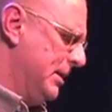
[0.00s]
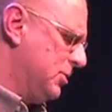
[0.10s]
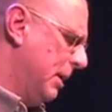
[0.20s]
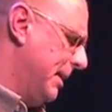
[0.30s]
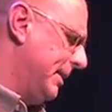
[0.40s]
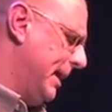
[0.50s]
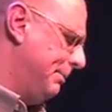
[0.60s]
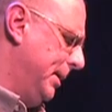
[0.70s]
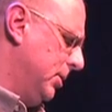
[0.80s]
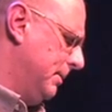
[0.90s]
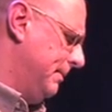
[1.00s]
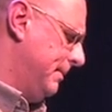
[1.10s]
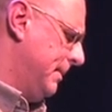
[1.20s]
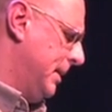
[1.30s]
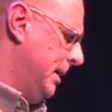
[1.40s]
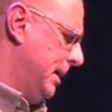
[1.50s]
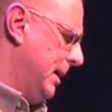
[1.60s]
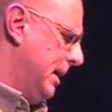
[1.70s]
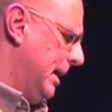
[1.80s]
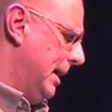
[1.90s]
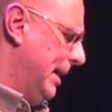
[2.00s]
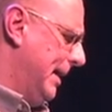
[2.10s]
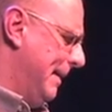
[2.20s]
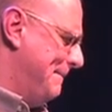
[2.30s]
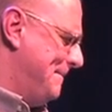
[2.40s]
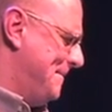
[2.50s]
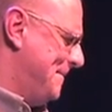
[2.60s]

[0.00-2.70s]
So I'm not that bitter. Um,